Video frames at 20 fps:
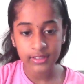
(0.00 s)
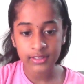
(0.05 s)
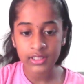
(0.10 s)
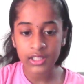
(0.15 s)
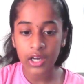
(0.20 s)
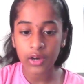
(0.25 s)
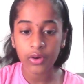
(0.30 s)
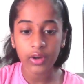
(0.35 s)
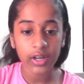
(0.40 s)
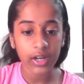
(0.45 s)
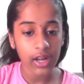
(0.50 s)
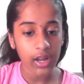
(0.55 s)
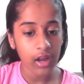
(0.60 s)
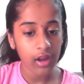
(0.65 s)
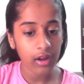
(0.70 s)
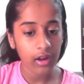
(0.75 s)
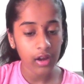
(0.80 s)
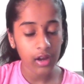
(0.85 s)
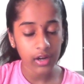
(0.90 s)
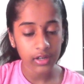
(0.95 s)
This is how
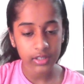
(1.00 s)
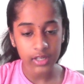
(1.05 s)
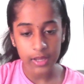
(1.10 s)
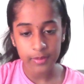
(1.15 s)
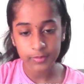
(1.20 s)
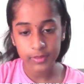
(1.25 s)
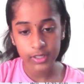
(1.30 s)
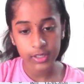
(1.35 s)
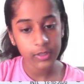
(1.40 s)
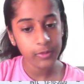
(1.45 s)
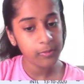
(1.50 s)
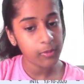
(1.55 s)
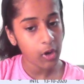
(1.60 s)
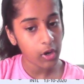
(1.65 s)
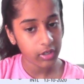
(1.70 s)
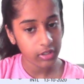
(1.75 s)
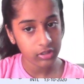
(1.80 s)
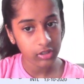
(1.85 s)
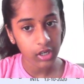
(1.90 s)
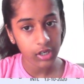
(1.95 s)
our time series
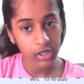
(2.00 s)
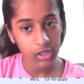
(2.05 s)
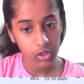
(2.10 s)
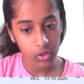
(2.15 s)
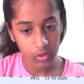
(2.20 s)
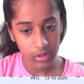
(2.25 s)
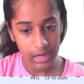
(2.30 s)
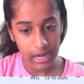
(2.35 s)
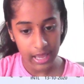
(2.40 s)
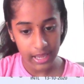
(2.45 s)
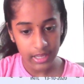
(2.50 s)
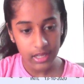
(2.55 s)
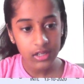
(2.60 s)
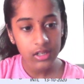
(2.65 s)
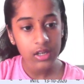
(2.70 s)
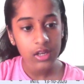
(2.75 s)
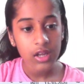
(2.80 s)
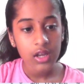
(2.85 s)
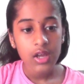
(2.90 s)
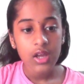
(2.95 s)
plot is going to look
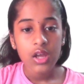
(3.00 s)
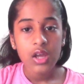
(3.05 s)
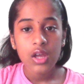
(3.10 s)
like.